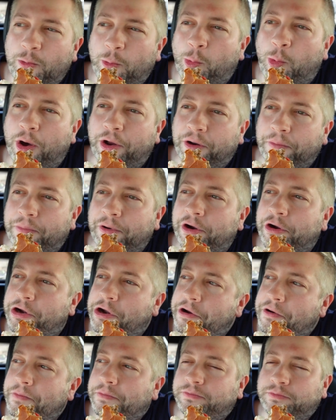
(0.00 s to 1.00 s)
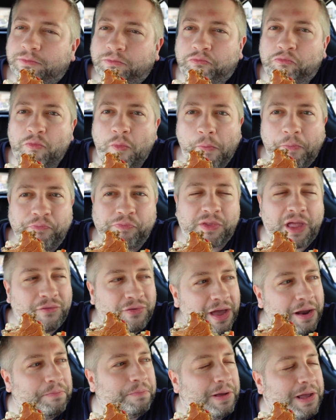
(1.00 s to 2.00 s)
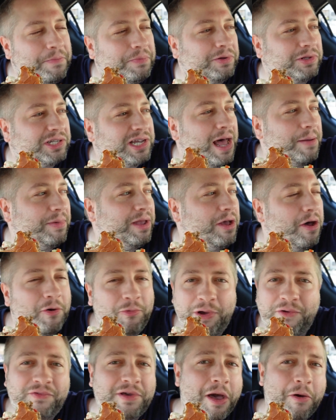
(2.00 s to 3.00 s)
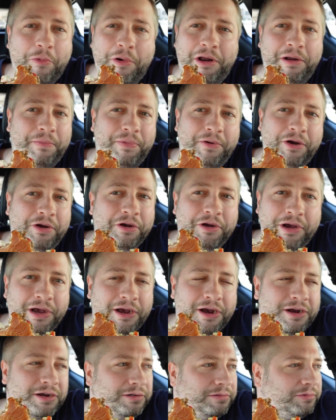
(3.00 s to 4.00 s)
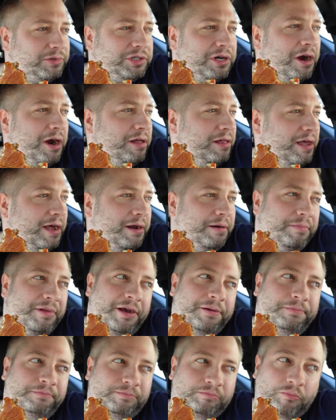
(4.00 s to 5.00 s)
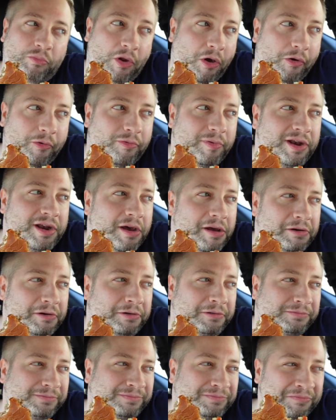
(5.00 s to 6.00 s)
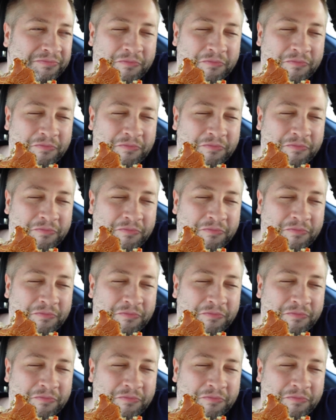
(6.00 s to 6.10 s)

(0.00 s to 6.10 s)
Whataburger. I've had people tell me, oh, we've got Whataburger here in Charlotte. I'm like, no, we don't.